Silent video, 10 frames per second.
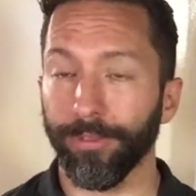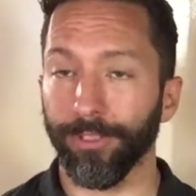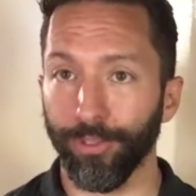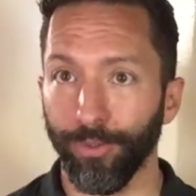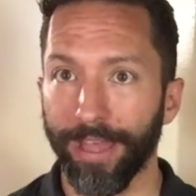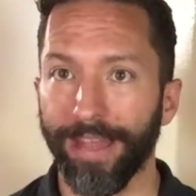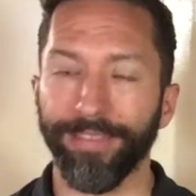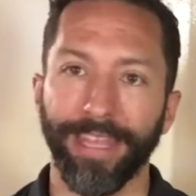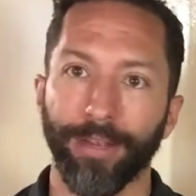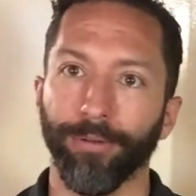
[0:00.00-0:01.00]
do that,
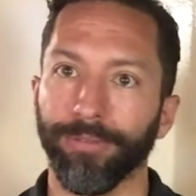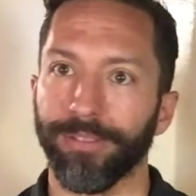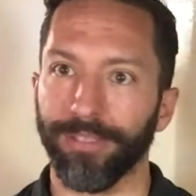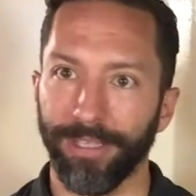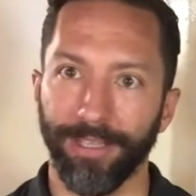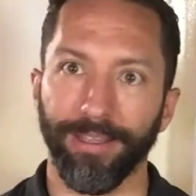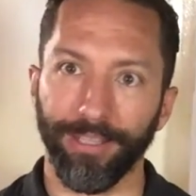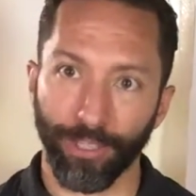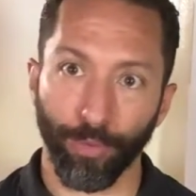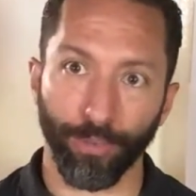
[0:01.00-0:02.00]
and they don't see
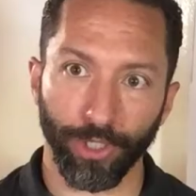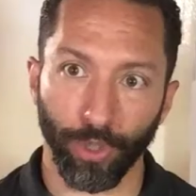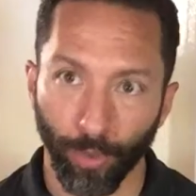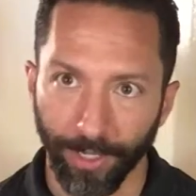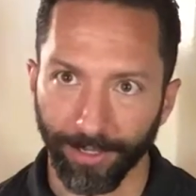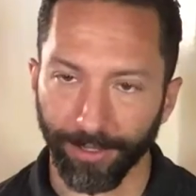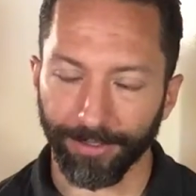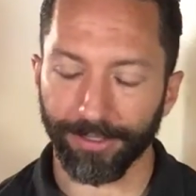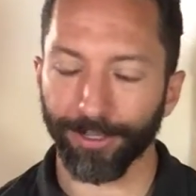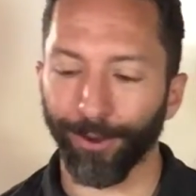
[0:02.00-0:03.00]
you enjoying it.
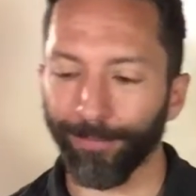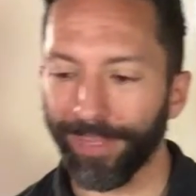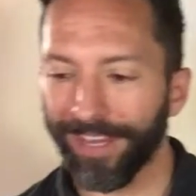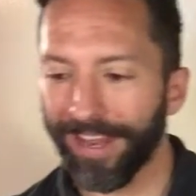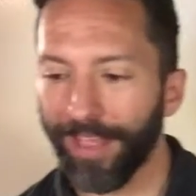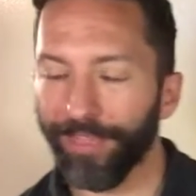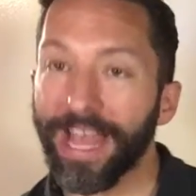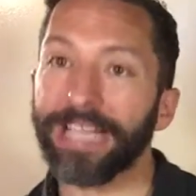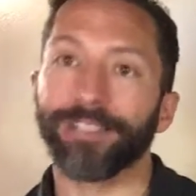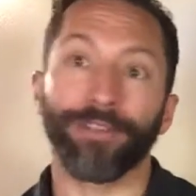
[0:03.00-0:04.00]
So
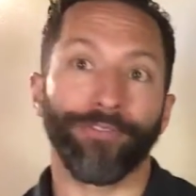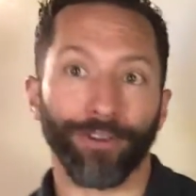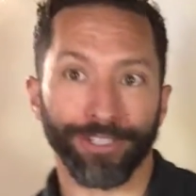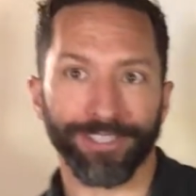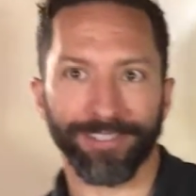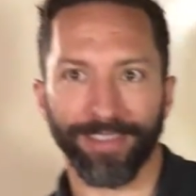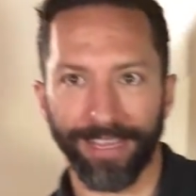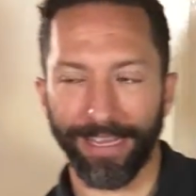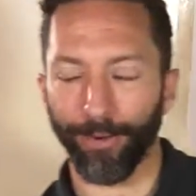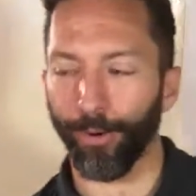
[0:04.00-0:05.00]
that's the first
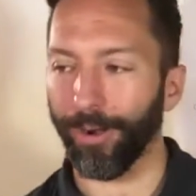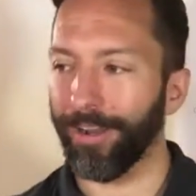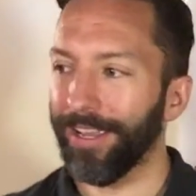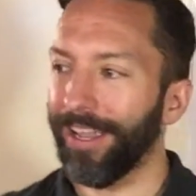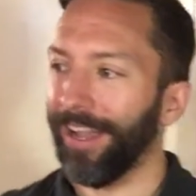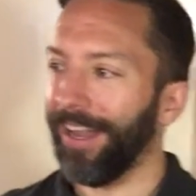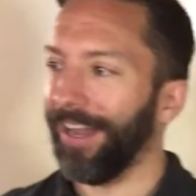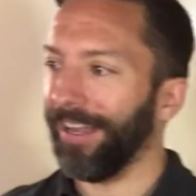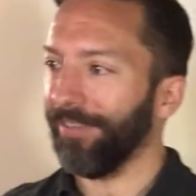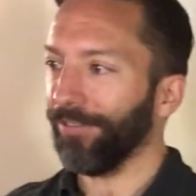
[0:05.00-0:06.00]
thing. Or
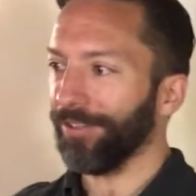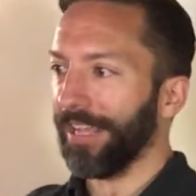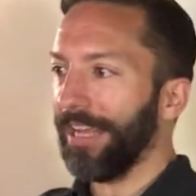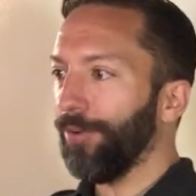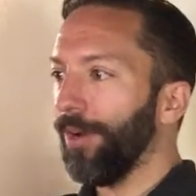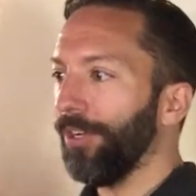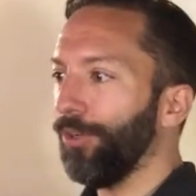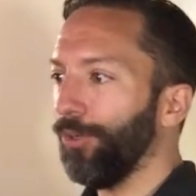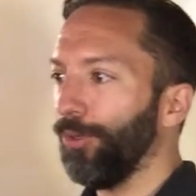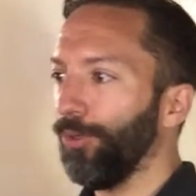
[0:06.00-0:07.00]
if there's anyone
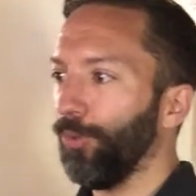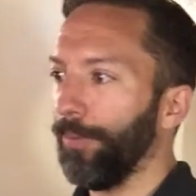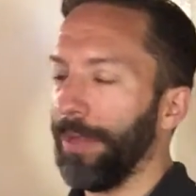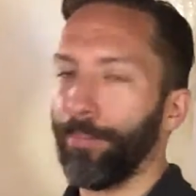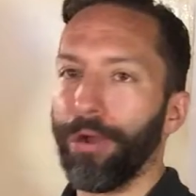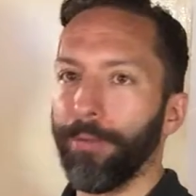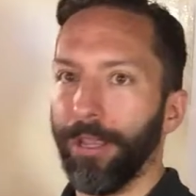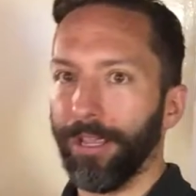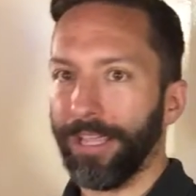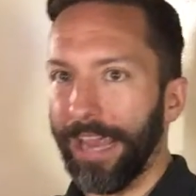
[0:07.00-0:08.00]
who would be a
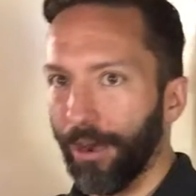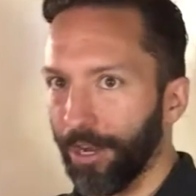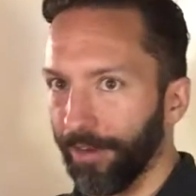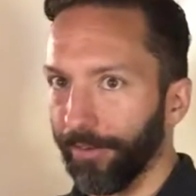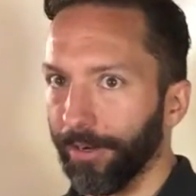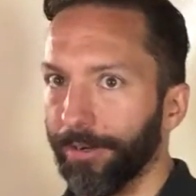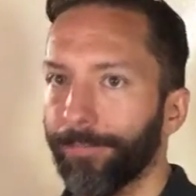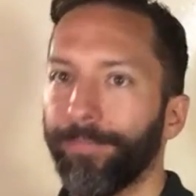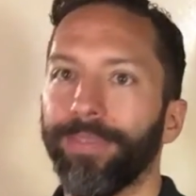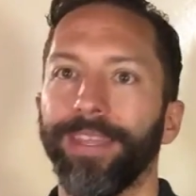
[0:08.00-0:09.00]
primary caregiver,
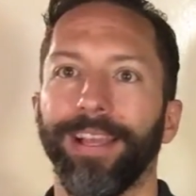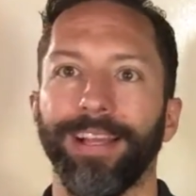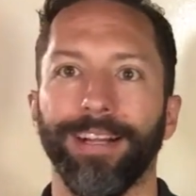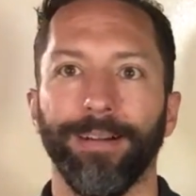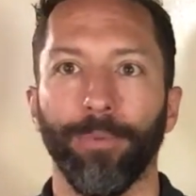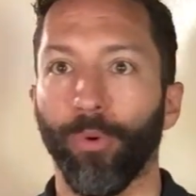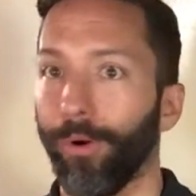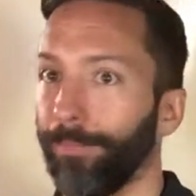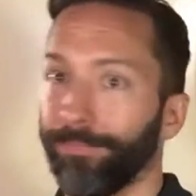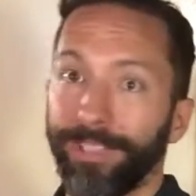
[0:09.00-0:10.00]

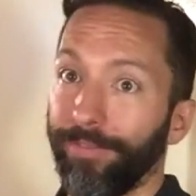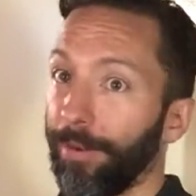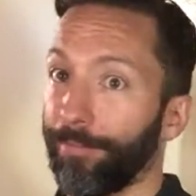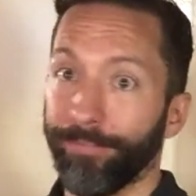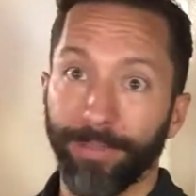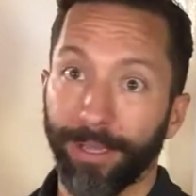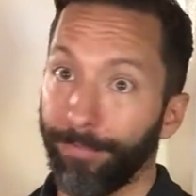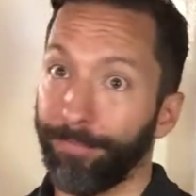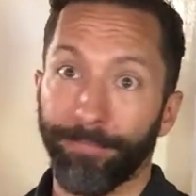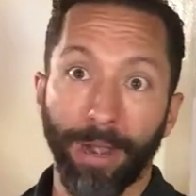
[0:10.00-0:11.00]
or even a
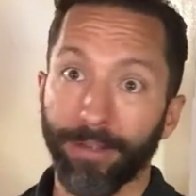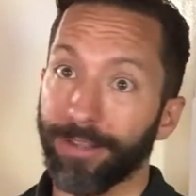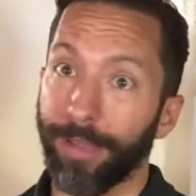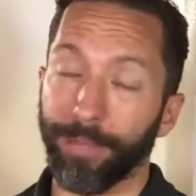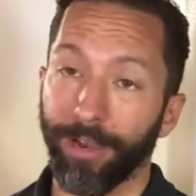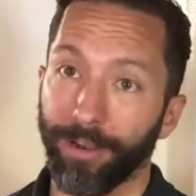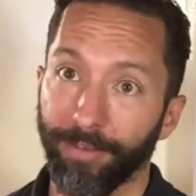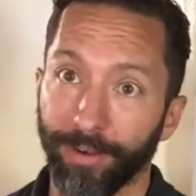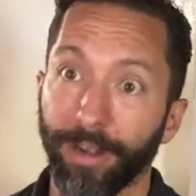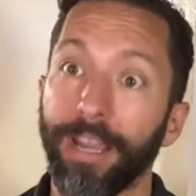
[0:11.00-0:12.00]
part-time
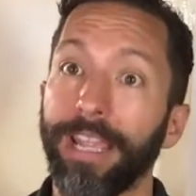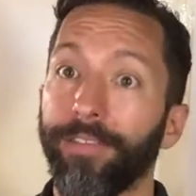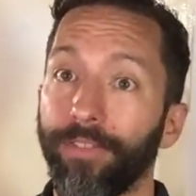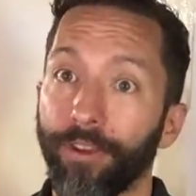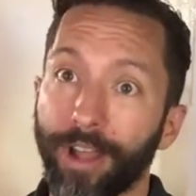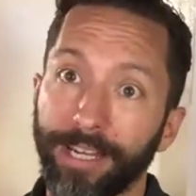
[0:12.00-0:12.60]
caregiver, if they're not